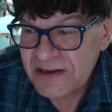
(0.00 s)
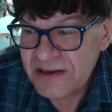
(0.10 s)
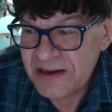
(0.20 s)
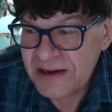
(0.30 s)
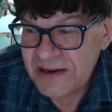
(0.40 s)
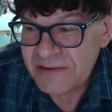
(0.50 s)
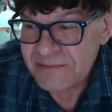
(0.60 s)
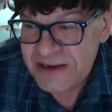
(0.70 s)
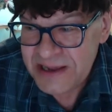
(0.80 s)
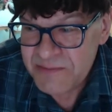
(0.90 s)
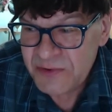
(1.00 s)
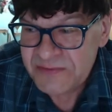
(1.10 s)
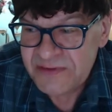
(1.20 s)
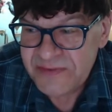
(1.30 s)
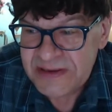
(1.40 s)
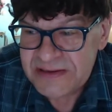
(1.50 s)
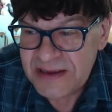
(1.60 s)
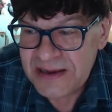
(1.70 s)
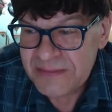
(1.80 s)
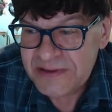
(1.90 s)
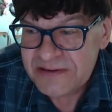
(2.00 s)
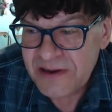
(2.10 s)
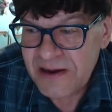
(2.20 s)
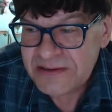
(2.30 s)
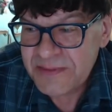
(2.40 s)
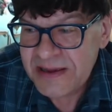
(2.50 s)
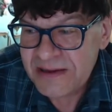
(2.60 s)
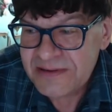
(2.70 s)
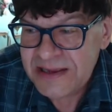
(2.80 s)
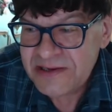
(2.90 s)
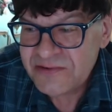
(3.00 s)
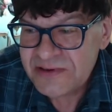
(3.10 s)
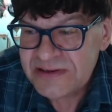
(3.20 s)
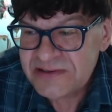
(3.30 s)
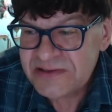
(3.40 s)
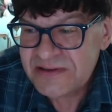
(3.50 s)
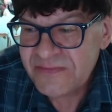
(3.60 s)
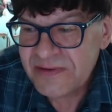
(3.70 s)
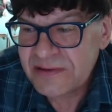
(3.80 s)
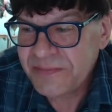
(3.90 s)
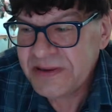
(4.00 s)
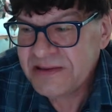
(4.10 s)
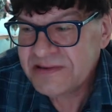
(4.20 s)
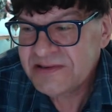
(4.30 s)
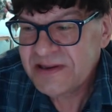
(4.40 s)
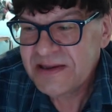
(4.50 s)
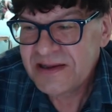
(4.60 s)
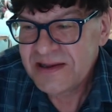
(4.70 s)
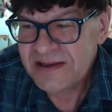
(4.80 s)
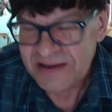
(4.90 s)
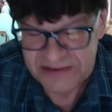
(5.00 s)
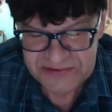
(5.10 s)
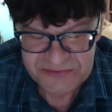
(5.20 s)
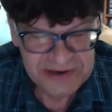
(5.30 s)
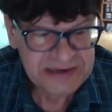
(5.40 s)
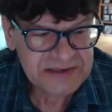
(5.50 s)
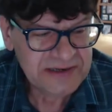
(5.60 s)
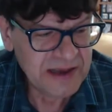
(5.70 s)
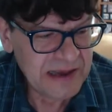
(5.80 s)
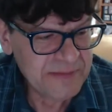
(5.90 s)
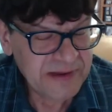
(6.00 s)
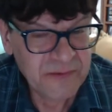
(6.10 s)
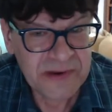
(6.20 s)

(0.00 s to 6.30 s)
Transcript: Uh, Reekay moved to Vietnam and talked about how dangerous it is in the Philippines. Uh, strange timing.